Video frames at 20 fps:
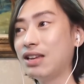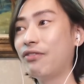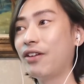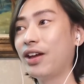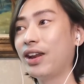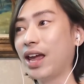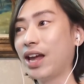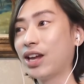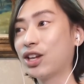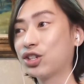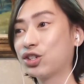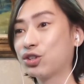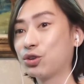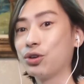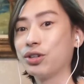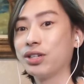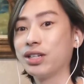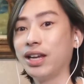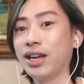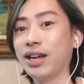even
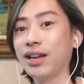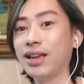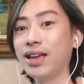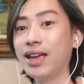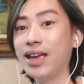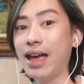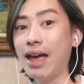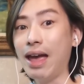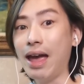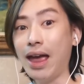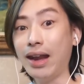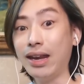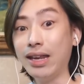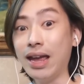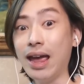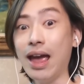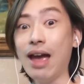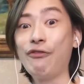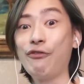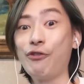exerting
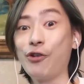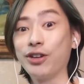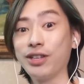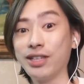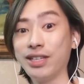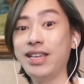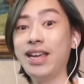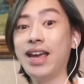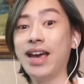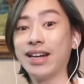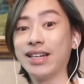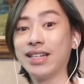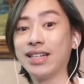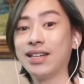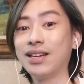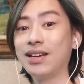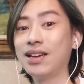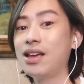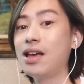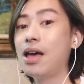any effort
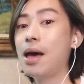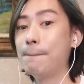yet.